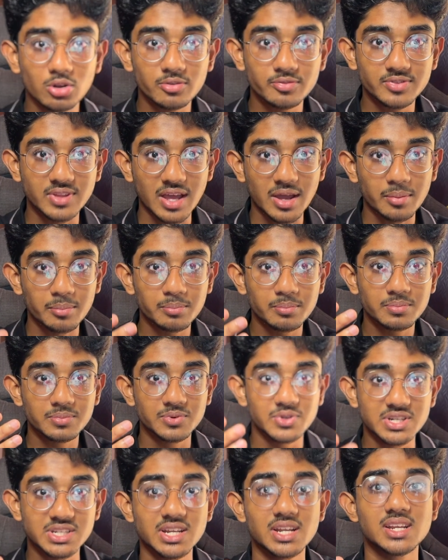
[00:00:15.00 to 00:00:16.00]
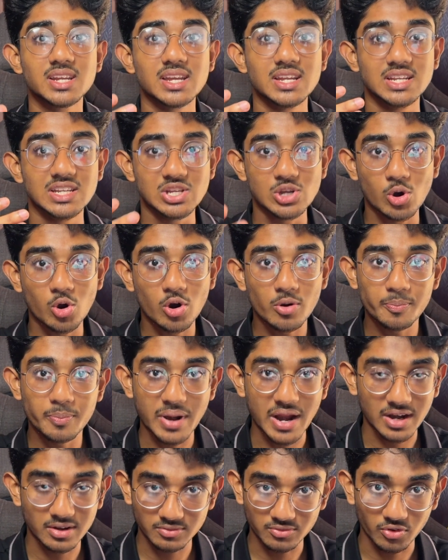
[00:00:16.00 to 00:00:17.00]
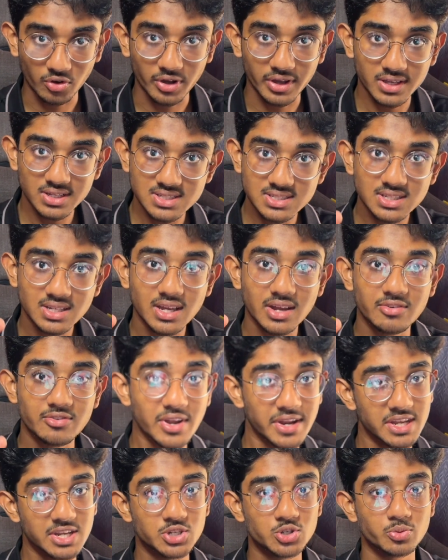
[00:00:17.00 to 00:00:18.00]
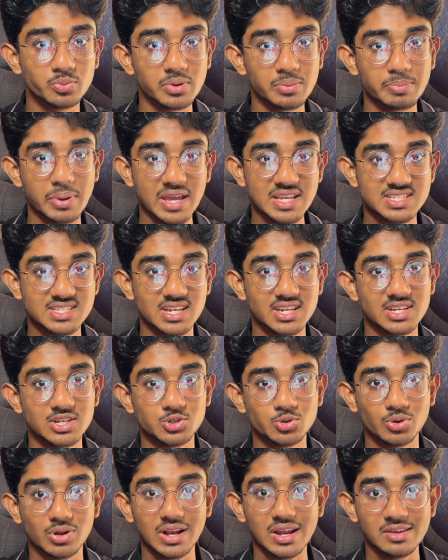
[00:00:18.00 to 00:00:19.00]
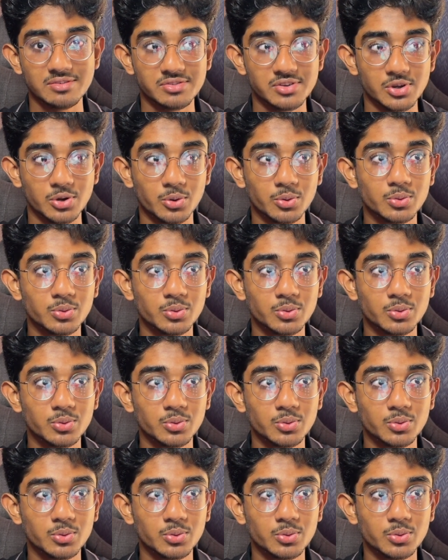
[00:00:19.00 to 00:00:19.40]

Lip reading: of them written in your brand voice, ready to be pasted into Klaviyo.